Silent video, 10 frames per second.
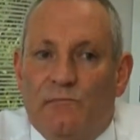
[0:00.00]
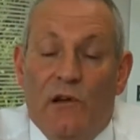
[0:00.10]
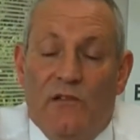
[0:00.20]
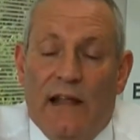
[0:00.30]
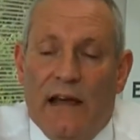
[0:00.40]

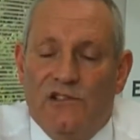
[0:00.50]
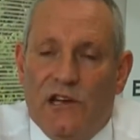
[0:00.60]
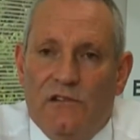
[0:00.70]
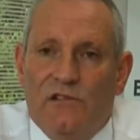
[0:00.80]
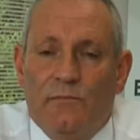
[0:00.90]
both large
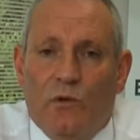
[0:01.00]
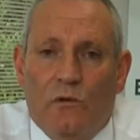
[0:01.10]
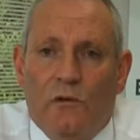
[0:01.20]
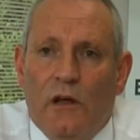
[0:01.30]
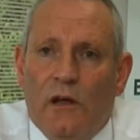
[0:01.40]
and
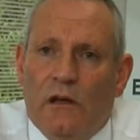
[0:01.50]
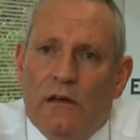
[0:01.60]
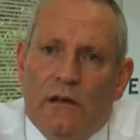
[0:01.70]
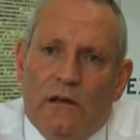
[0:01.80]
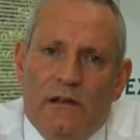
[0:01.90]
small,
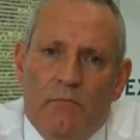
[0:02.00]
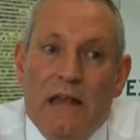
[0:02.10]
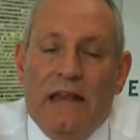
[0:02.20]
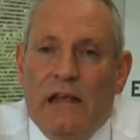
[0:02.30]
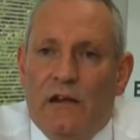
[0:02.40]
in
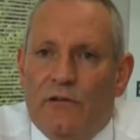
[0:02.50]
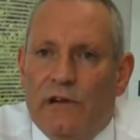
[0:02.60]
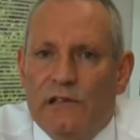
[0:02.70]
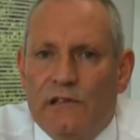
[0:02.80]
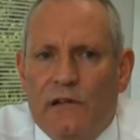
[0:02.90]
many areas.